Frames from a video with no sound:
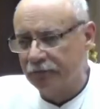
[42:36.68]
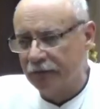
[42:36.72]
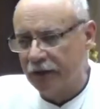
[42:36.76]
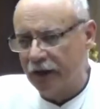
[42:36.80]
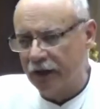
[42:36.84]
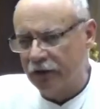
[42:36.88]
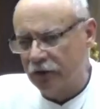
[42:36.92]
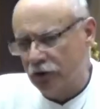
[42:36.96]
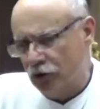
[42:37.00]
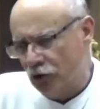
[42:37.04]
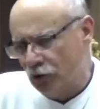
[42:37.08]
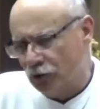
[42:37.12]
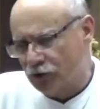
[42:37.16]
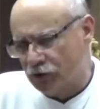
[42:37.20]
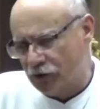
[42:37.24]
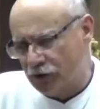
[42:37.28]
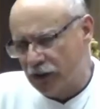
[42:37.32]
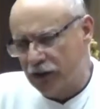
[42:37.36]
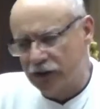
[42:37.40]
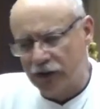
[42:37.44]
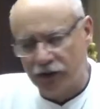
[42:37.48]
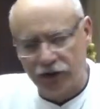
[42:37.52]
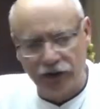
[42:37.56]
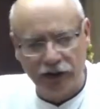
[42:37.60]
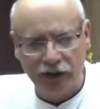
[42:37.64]
And you'll
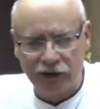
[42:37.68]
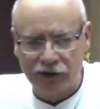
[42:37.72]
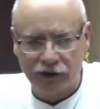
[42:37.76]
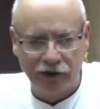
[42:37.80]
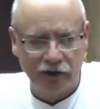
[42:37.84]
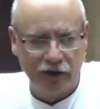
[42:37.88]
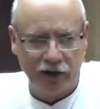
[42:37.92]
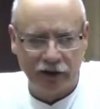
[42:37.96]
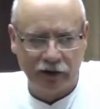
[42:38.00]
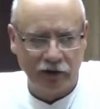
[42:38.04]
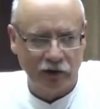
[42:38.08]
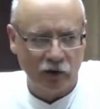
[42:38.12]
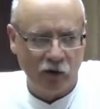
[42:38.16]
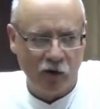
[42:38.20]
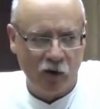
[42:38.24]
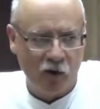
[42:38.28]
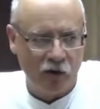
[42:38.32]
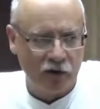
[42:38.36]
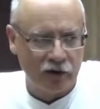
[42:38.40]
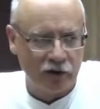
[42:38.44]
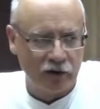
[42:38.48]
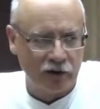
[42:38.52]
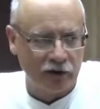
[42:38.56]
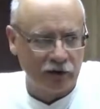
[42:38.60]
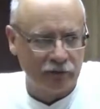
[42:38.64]
see that these are not in
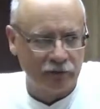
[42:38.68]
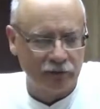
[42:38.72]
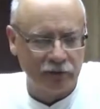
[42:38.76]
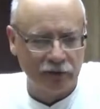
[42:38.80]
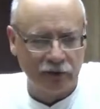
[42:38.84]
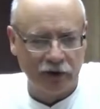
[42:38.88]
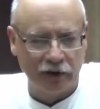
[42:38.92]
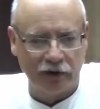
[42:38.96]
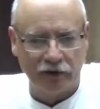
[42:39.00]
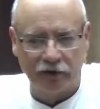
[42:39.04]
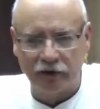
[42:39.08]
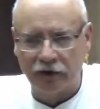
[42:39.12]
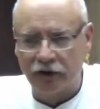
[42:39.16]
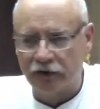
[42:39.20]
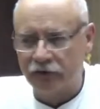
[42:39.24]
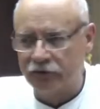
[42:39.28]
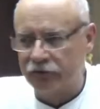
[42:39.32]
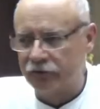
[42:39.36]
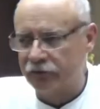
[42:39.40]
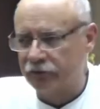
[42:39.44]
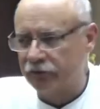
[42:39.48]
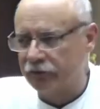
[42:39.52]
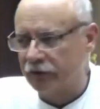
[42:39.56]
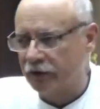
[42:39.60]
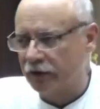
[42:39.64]
order of
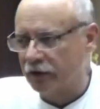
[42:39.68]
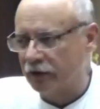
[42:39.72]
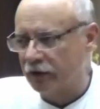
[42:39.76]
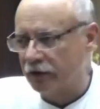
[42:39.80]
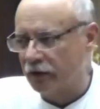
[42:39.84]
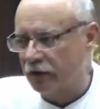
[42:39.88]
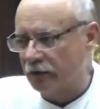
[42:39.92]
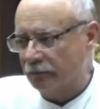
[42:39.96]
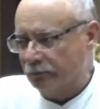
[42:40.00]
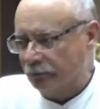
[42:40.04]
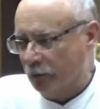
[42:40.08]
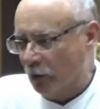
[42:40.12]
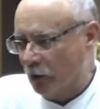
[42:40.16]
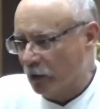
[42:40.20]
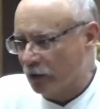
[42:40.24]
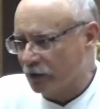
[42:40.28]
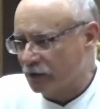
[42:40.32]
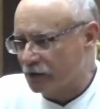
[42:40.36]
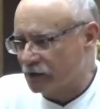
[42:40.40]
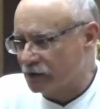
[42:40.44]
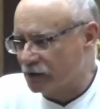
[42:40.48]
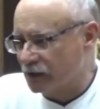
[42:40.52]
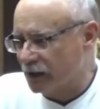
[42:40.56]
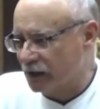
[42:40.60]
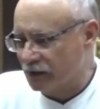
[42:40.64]

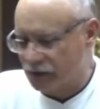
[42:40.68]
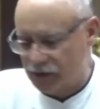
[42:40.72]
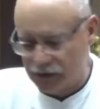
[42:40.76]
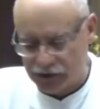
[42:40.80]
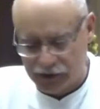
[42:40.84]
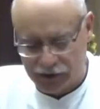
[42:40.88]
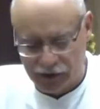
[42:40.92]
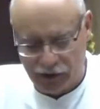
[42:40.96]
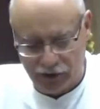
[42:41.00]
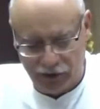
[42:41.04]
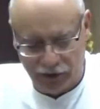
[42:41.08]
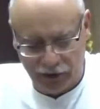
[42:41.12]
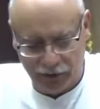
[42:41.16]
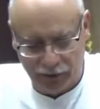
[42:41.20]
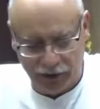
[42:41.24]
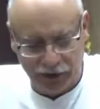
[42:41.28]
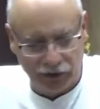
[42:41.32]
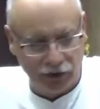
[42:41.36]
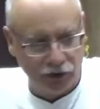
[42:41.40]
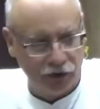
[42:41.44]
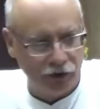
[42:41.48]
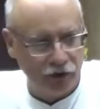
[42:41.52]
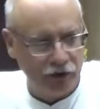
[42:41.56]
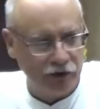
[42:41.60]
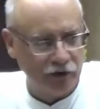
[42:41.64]
importance necessarily, but
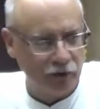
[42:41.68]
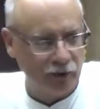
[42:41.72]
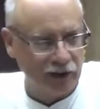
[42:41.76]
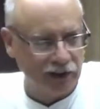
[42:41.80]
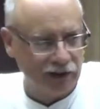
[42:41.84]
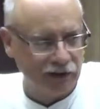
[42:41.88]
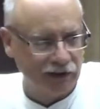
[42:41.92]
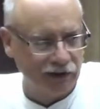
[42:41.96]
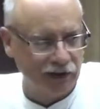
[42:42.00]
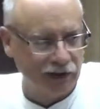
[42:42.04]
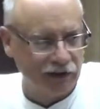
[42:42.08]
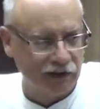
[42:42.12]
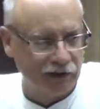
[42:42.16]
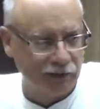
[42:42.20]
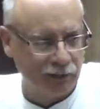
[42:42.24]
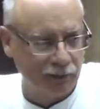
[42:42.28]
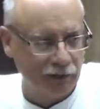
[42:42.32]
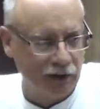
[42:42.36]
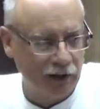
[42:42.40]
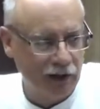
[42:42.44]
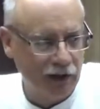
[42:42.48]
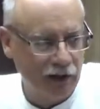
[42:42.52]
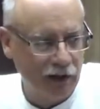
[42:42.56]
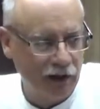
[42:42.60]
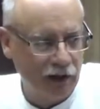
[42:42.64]
the third one is this:
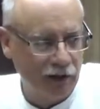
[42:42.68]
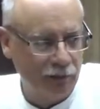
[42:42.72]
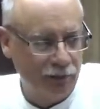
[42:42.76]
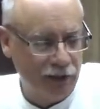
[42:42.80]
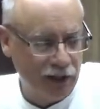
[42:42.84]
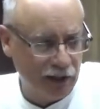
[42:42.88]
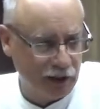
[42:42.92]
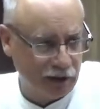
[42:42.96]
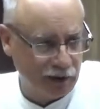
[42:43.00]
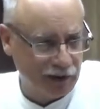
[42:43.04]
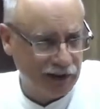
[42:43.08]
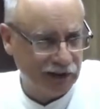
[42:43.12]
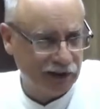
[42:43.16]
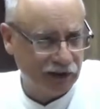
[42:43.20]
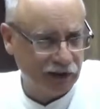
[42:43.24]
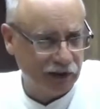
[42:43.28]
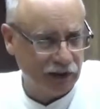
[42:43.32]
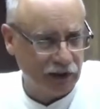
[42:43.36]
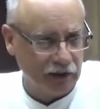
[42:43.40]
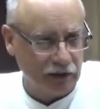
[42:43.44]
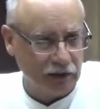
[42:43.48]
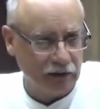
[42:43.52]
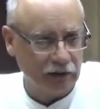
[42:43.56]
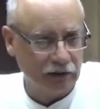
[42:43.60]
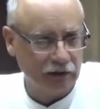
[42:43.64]
be a Christian.